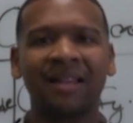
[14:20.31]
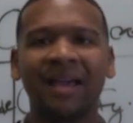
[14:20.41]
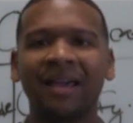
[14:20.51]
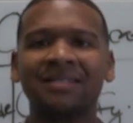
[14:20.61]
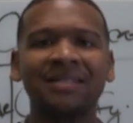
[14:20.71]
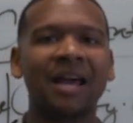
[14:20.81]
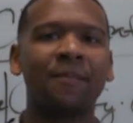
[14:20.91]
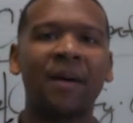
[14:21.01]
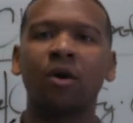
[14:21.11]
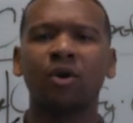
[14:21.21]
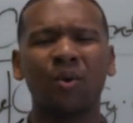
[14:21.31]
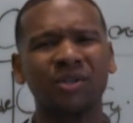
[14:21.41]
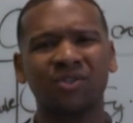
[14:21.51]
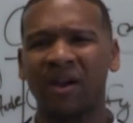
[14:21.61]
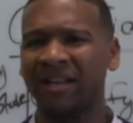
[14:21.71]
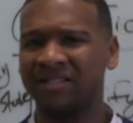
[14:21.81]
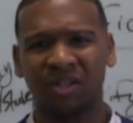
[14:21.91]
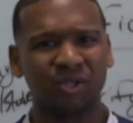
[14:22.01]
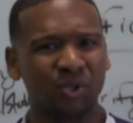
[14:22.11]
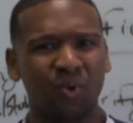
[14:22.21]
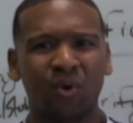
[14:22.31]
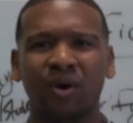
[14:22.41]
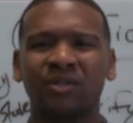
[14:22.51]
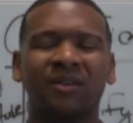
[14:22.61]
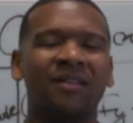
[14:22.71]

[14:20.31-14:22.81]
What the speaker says: Like, it's not about going straight to the source.